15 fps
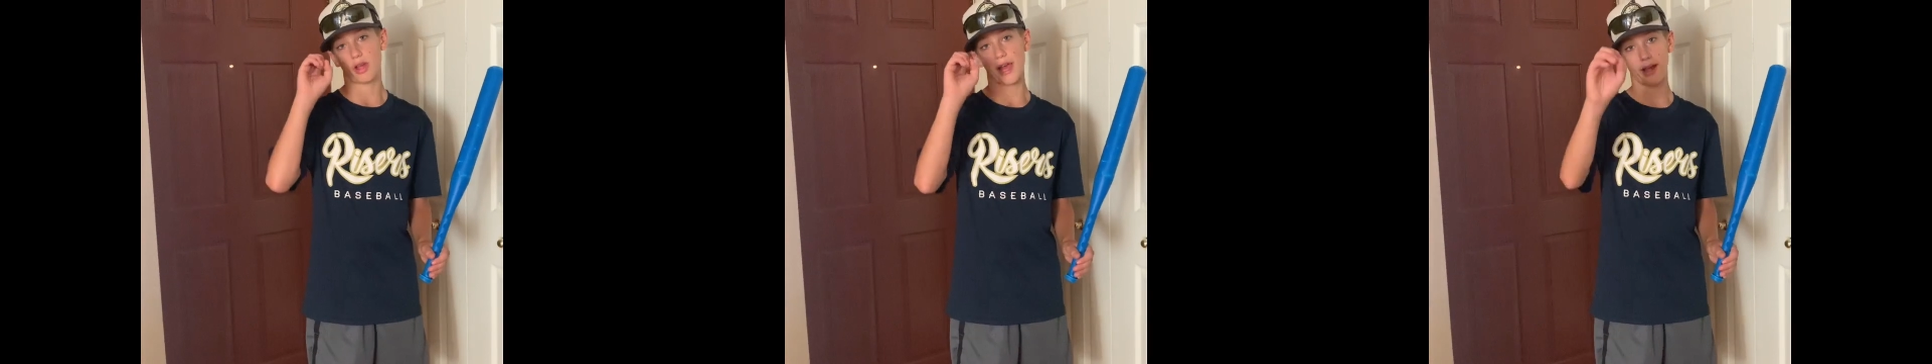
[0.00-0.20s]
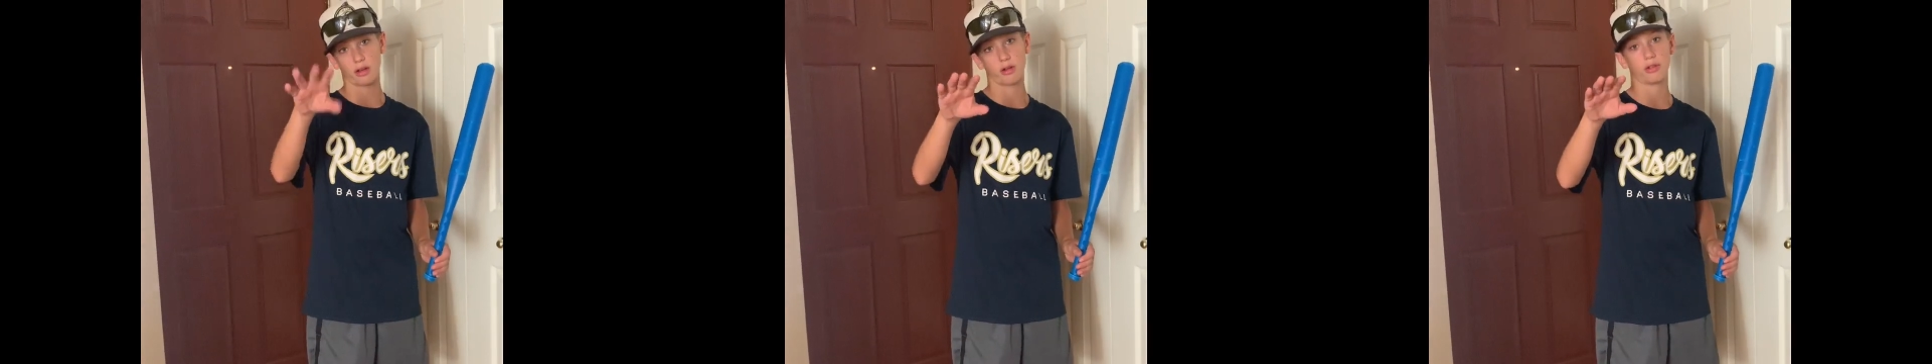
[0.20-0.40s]

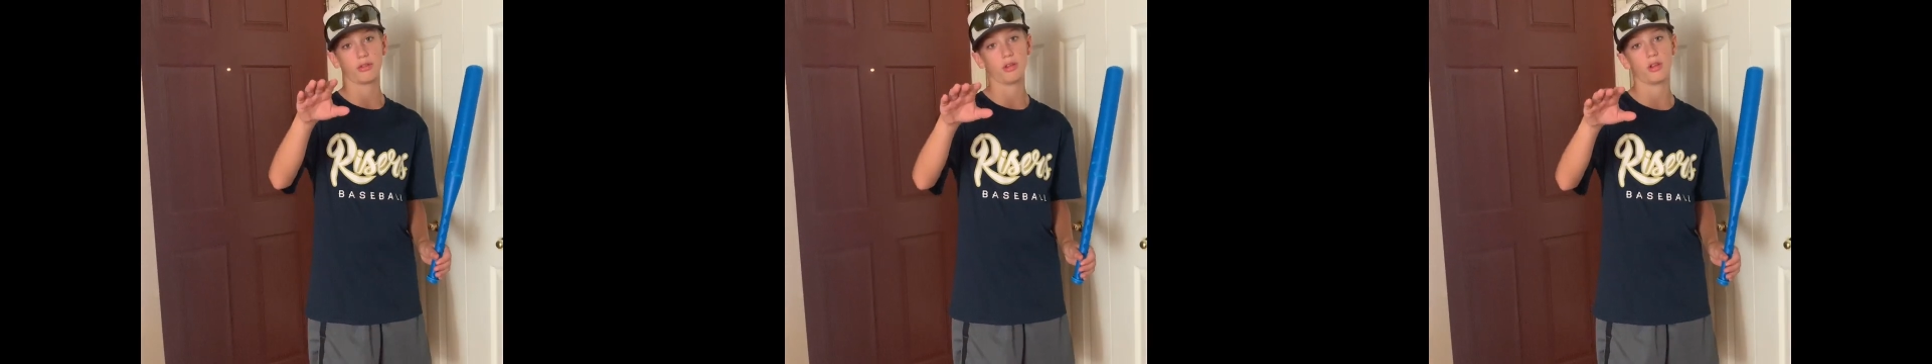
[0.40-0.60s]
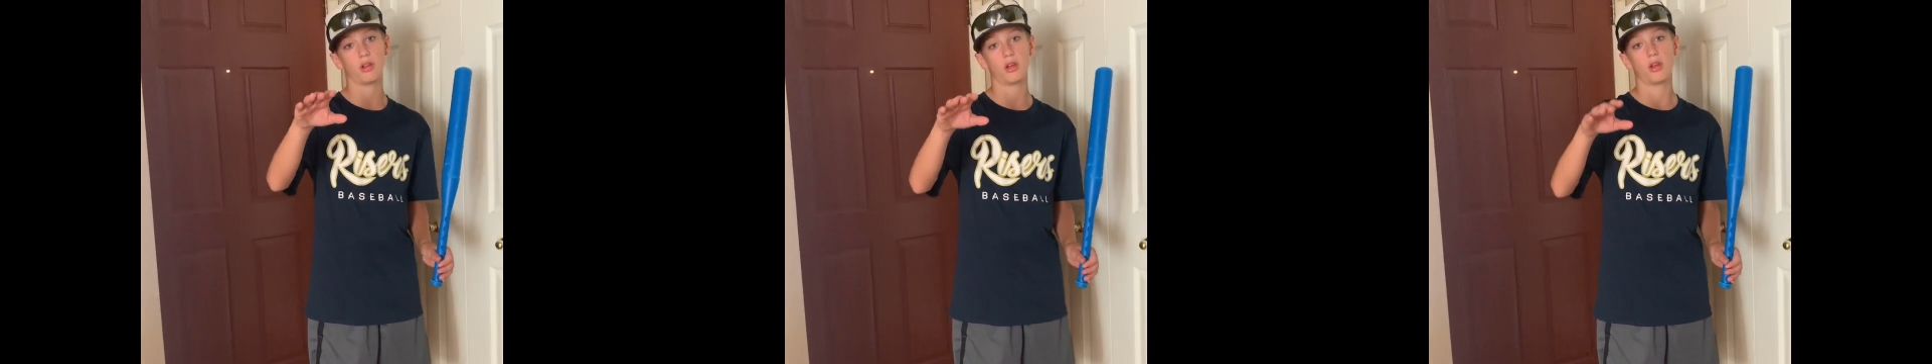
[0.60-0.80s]

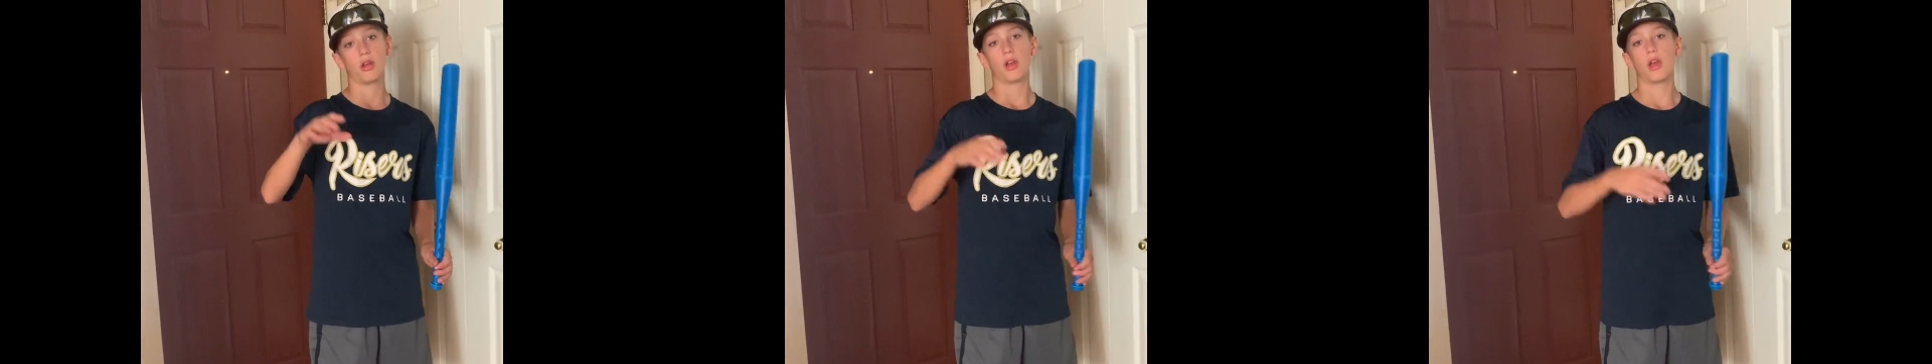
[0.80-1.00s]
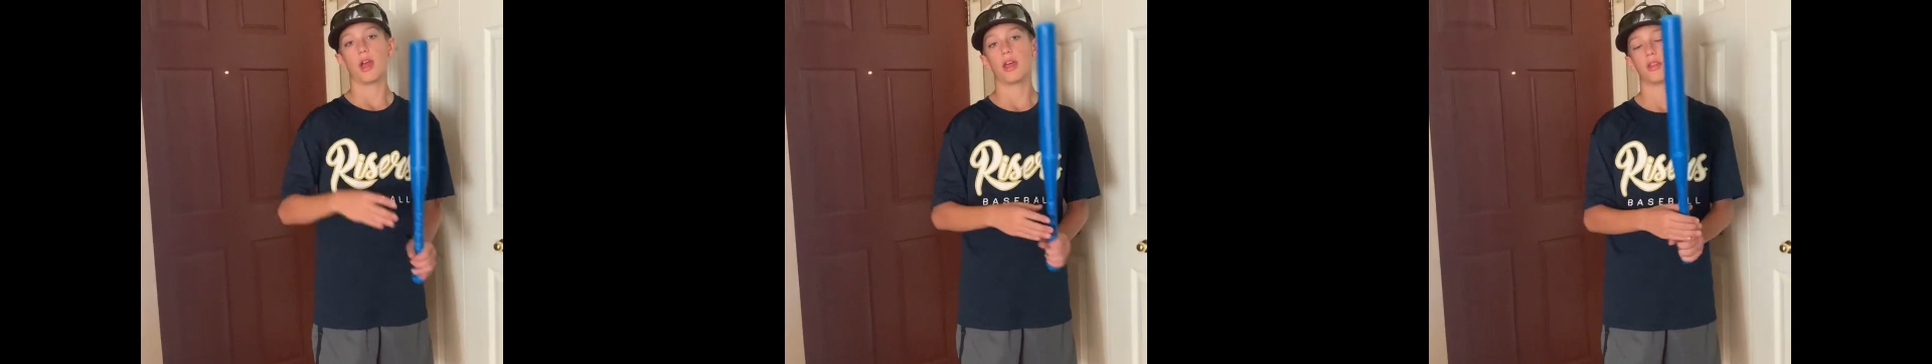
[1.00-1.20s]
accuracy
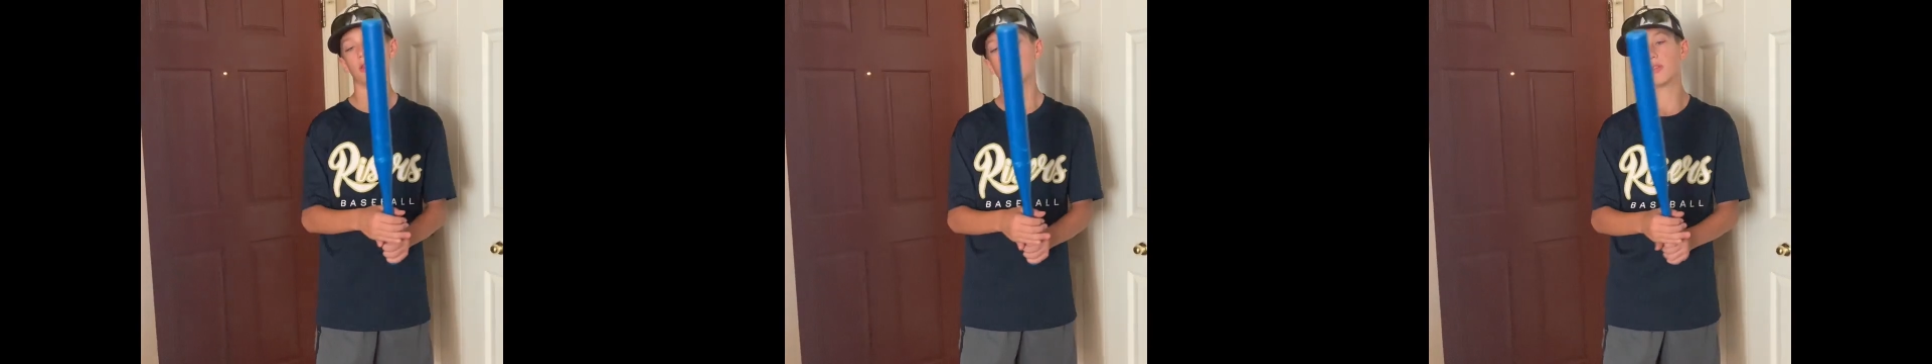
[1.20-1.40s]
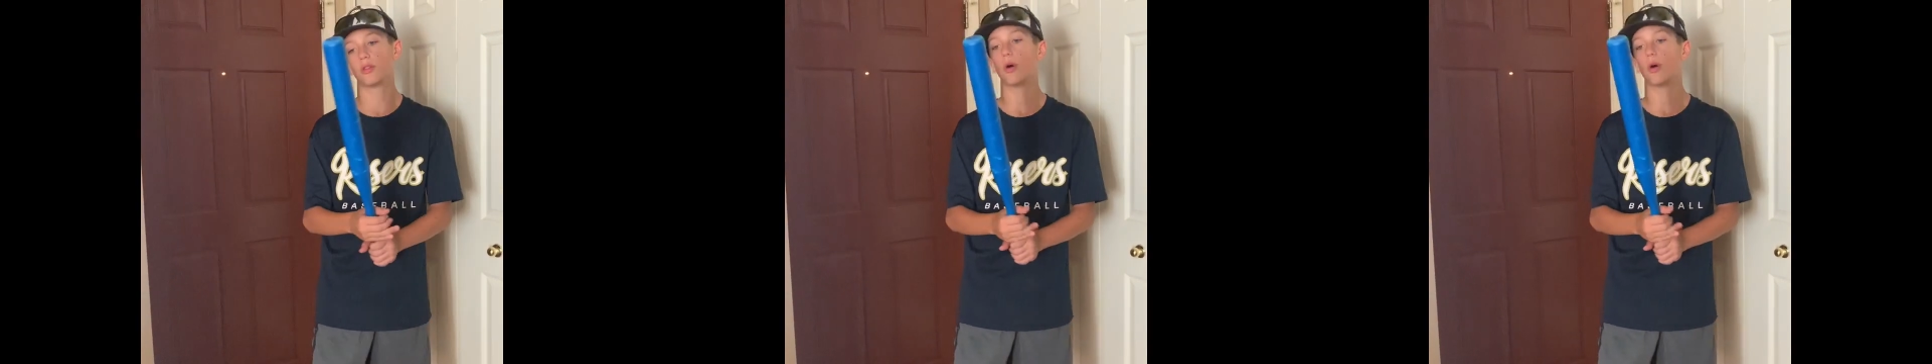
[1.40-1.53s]
and